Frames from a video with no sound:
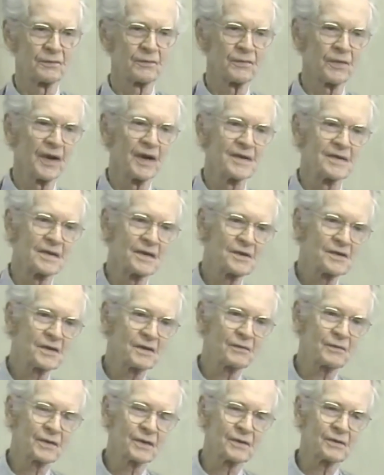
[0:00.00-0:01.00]
fineness
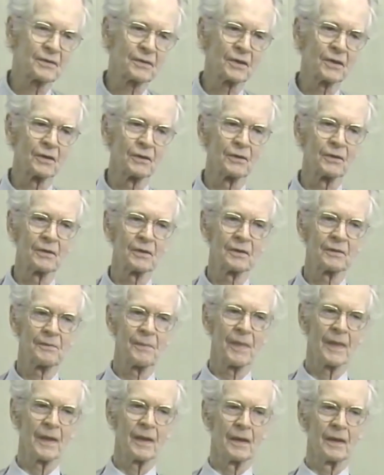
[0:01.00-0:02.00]
of control,
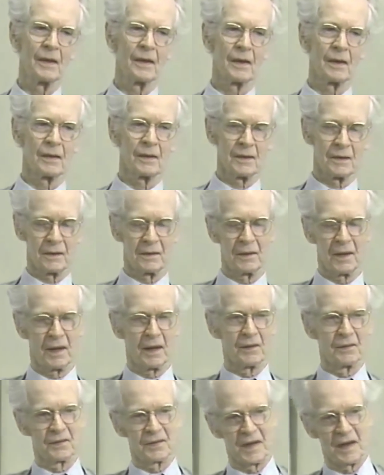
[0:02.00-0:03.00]
uh,
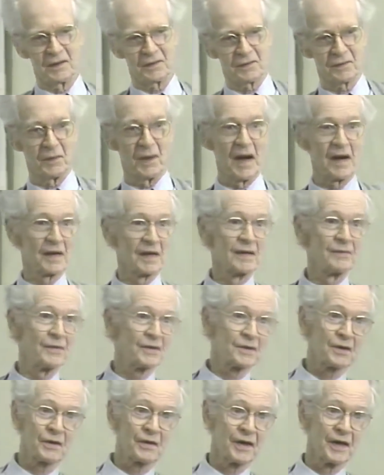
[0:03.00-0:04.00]
and that I leave
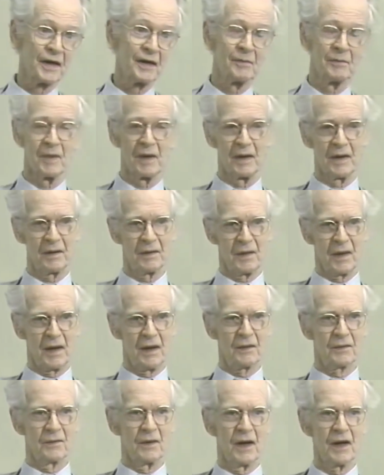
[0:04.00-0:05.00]
it to them. I,
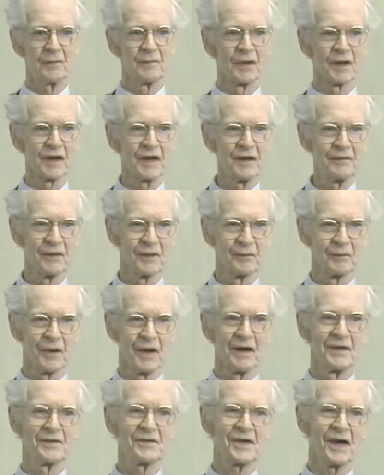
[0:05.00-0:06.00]
I, I, believe in
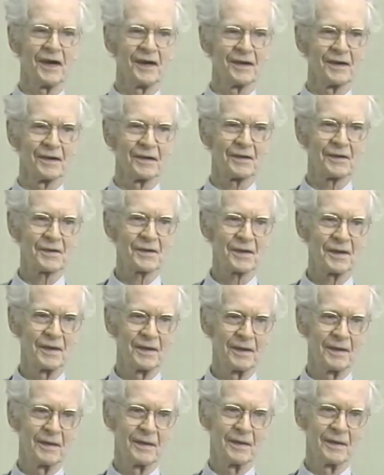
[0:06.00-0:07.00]
brain science.
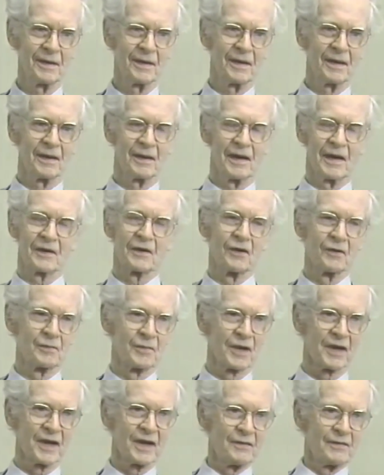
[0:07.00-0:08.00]
I
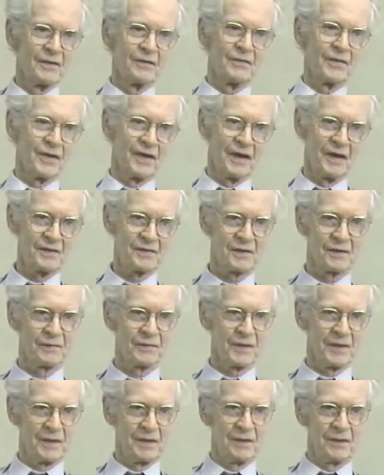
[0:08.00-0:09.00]
don't believe in
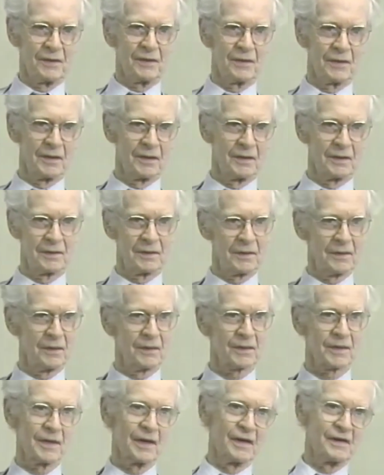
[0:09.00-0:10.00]
philosophy or,
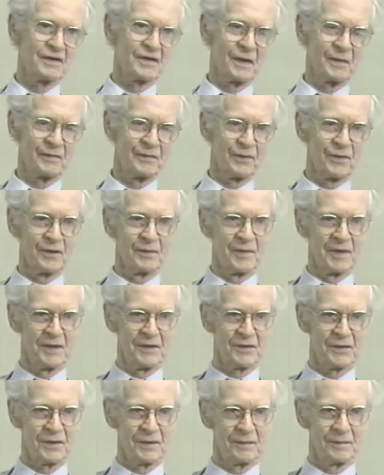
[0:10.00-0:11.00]
or concept
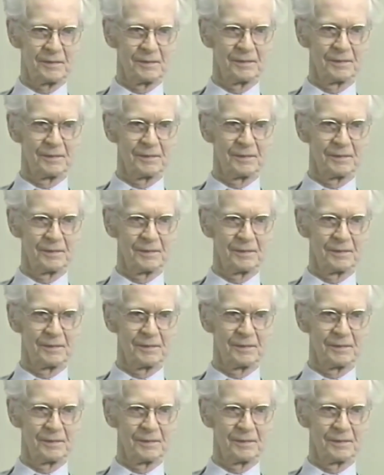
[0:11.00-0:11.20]
formation.